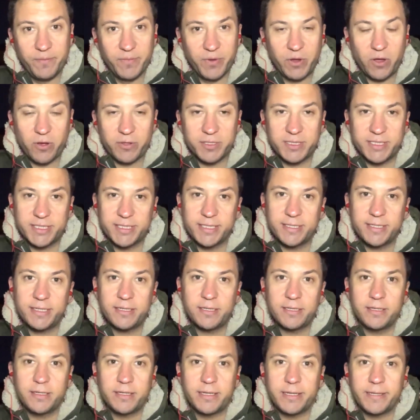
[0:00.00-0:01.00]

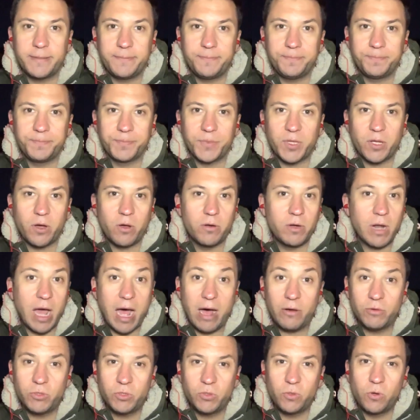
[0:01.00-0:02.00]
consider on
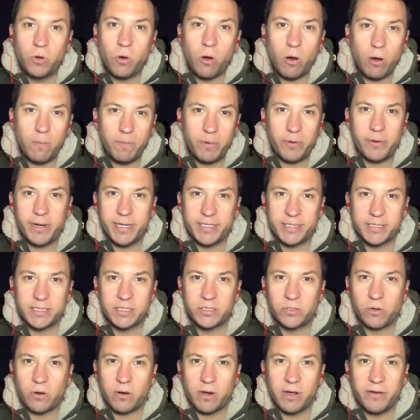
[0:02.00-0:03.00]
how to cooperate
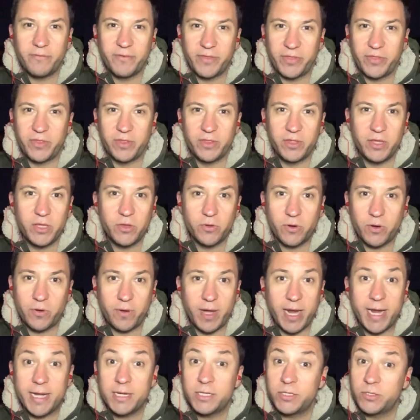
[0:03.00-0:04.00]
stronger with the
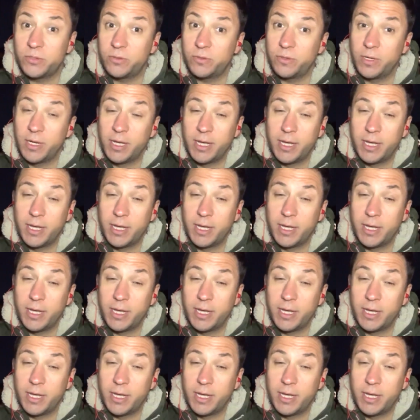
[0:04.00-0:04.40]
Ukraine to,